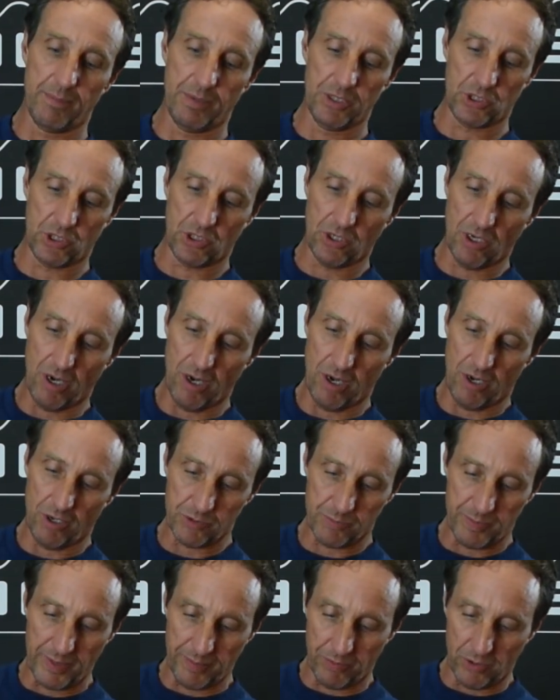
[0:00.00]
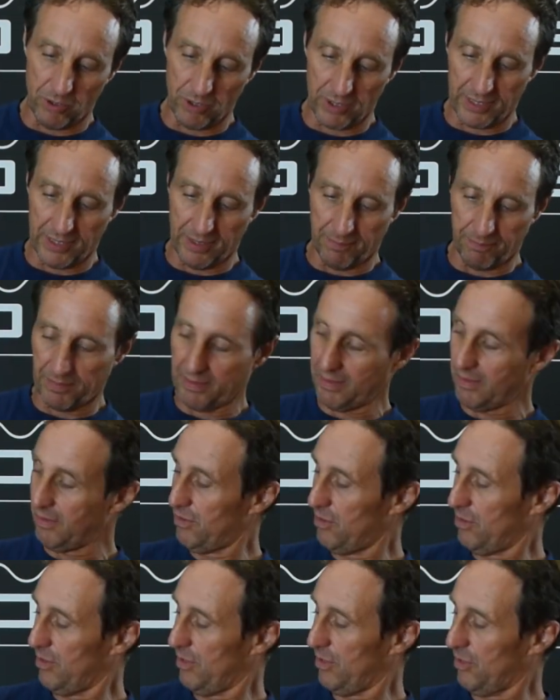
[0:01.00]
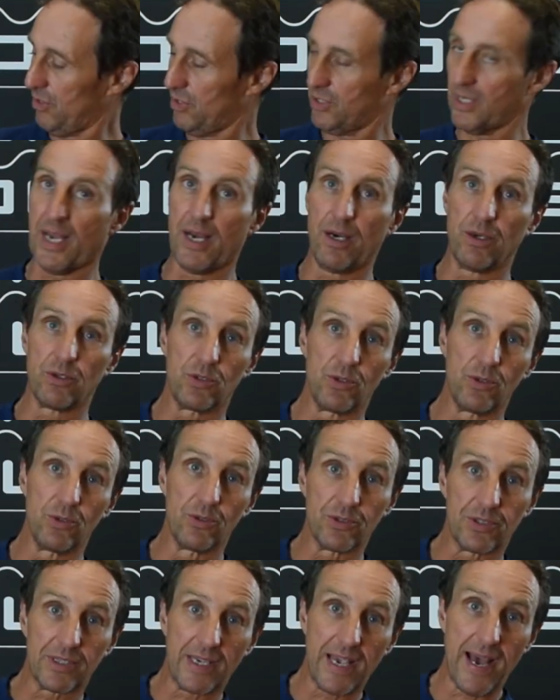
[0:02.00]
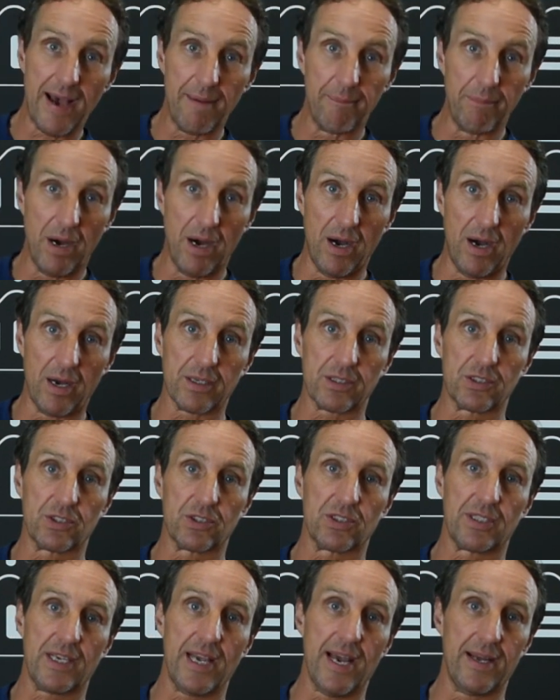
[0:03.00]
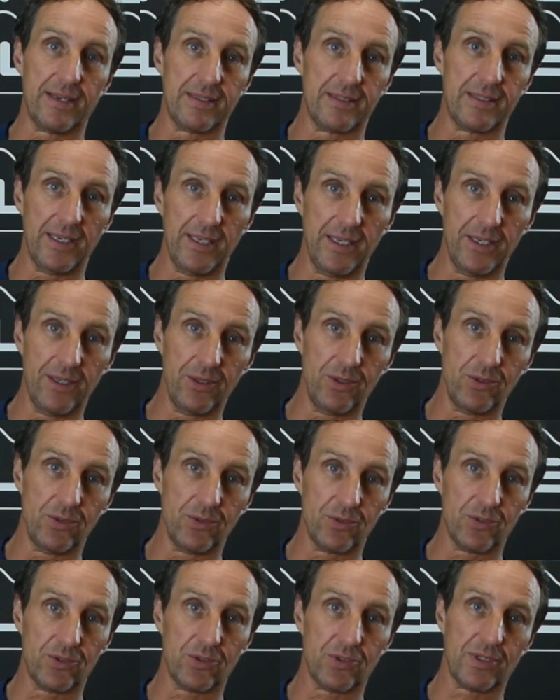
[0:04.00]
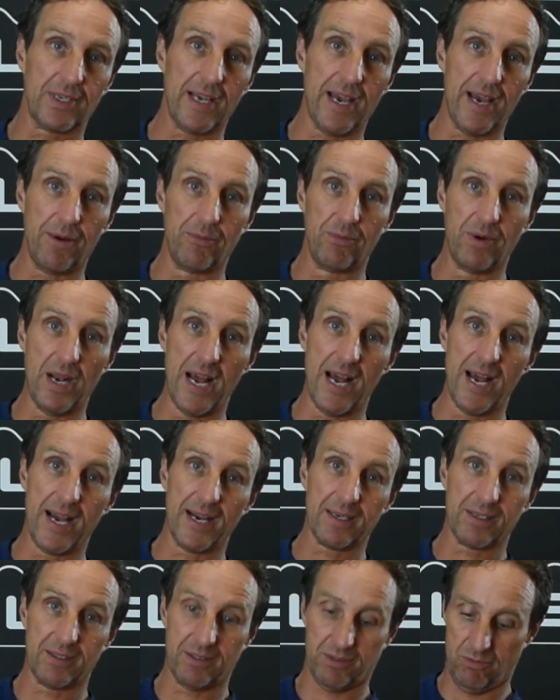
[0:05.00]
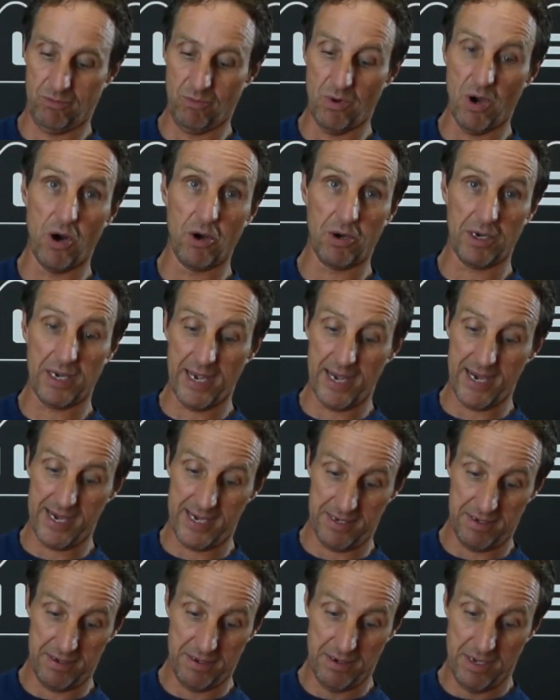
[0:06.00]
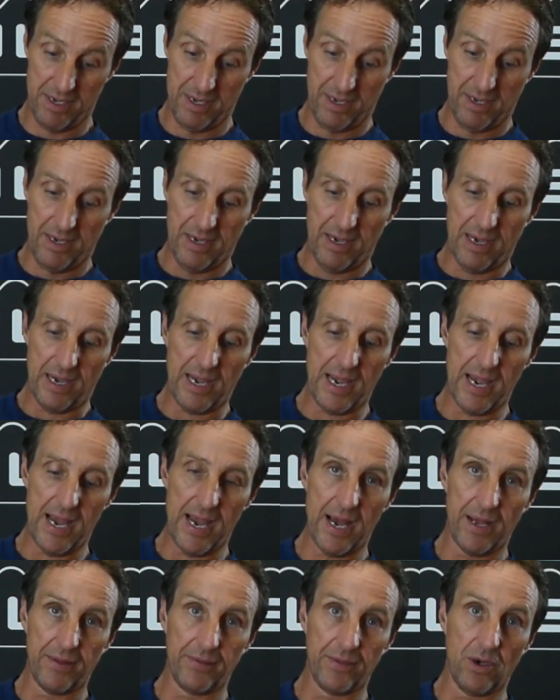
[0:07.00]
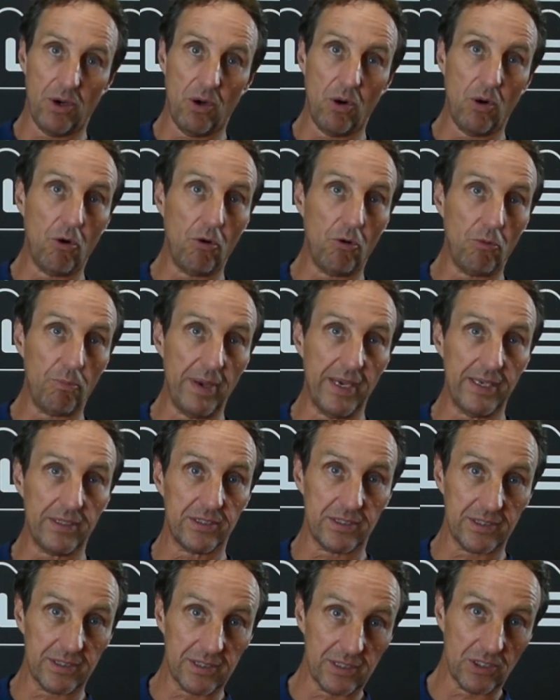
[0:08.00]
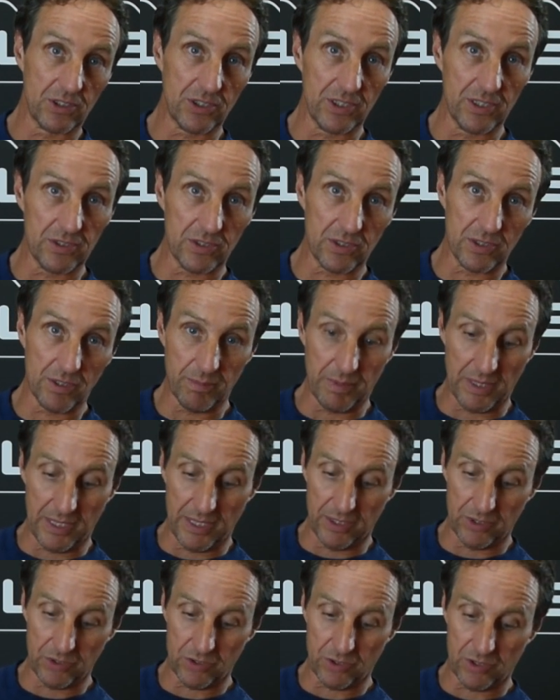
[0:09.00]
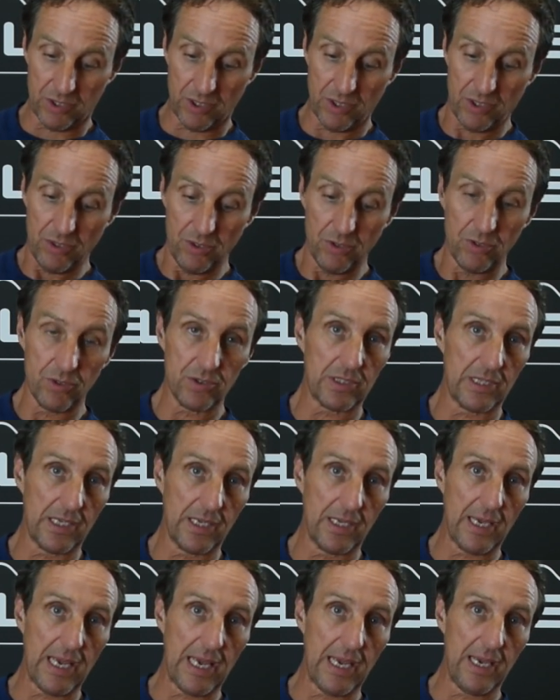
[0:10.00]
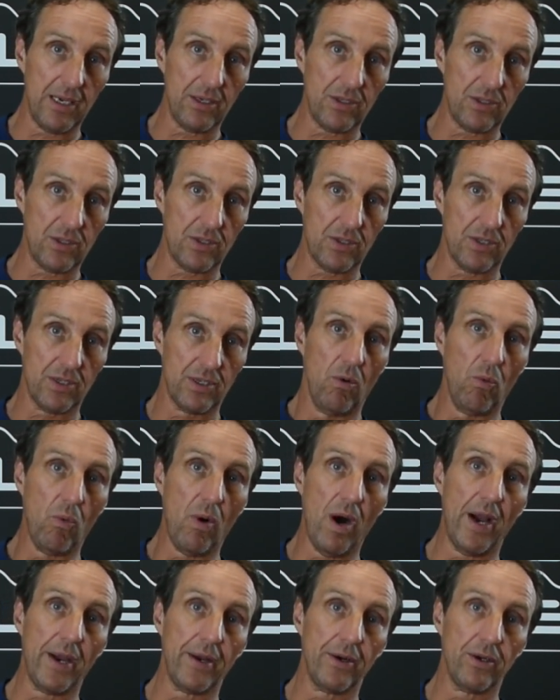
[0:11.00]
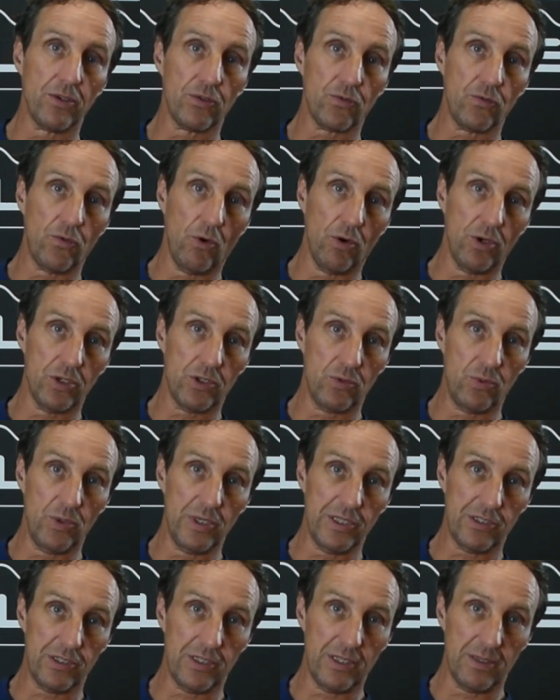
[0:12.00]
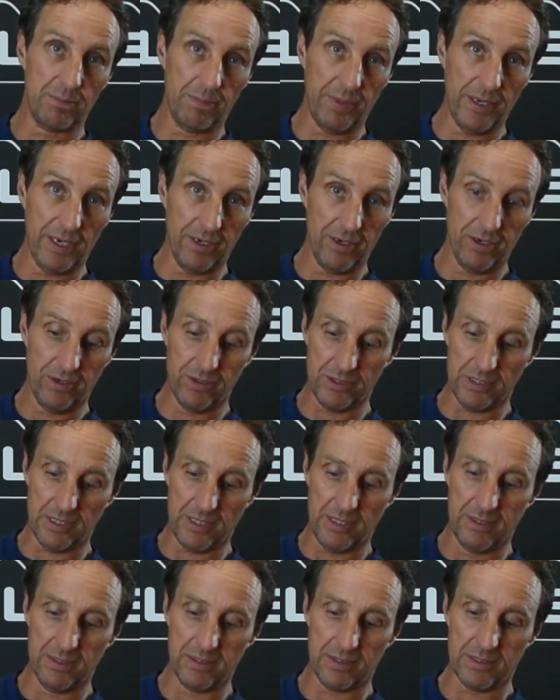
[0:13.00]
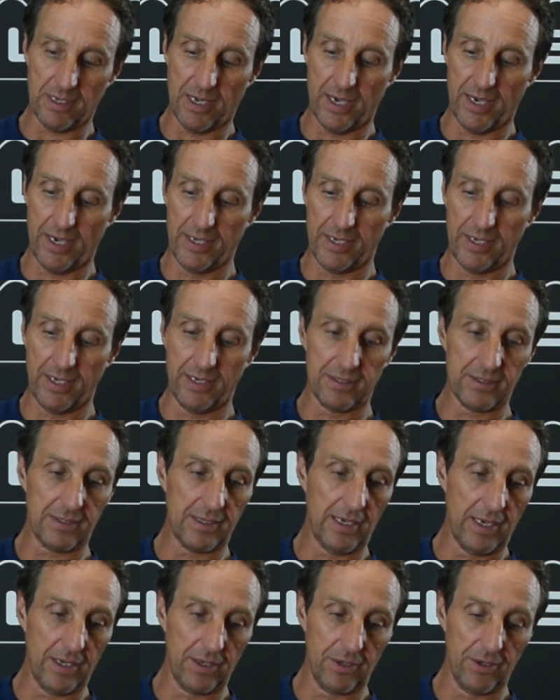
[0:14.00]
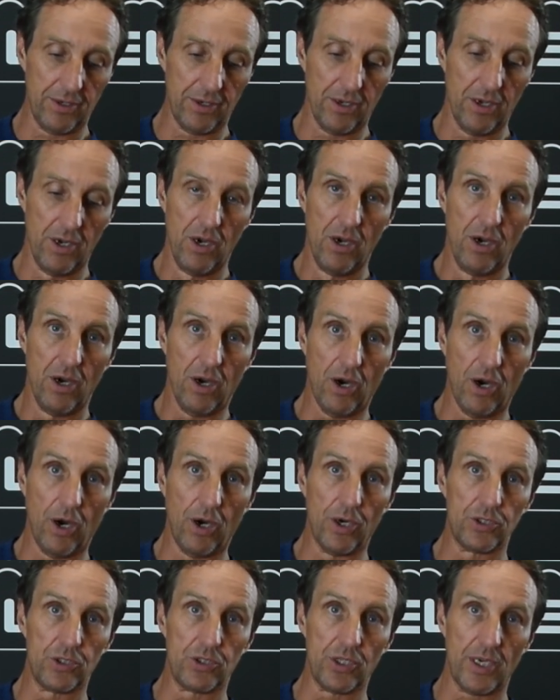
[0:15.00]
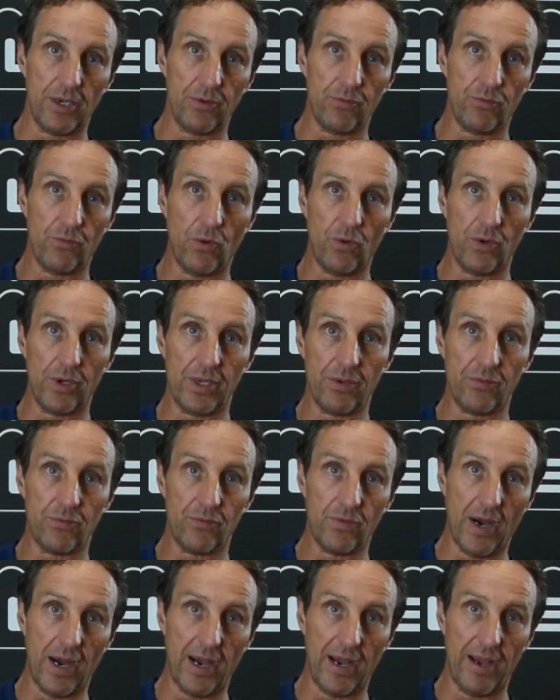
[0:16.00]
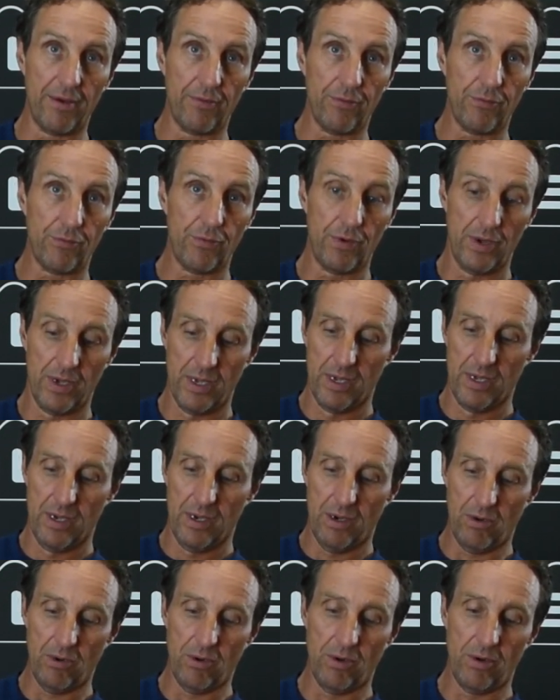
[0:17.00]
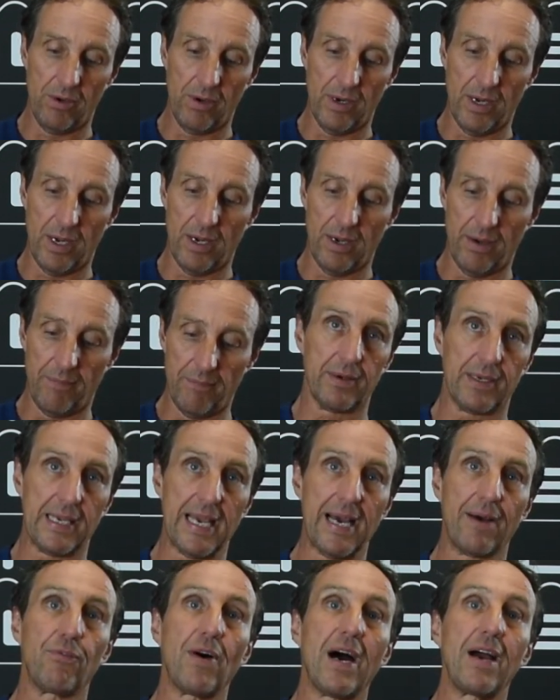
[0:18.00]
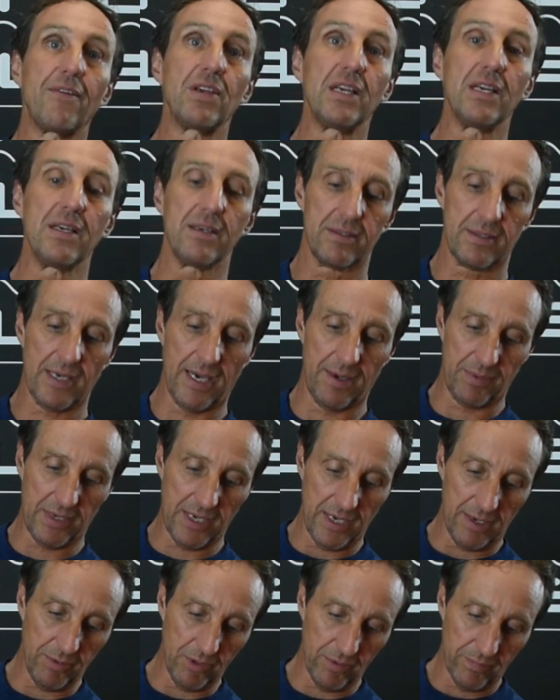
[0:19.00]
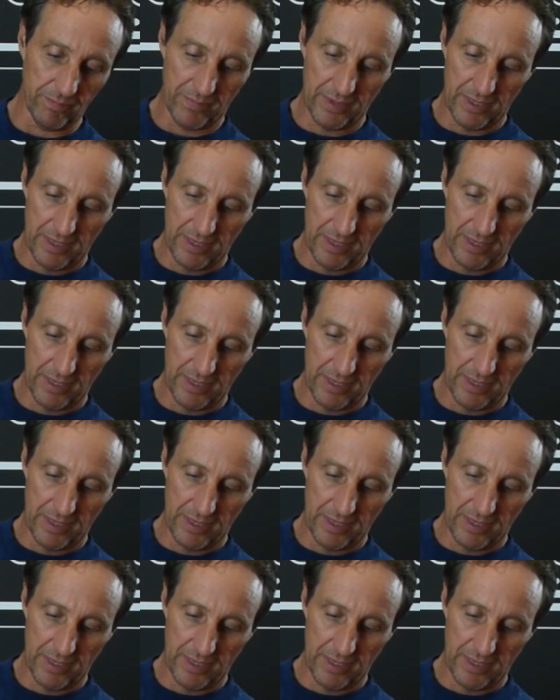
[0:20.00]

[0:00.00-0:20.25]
a bunch of calls, people hooking up SoundTools CAT box, CAT tails, CAT rack, WallCAT, and the whole basis of the system is to use the 8 wires for twisted pairs inside a standard RJ45 or Cat5e type cable.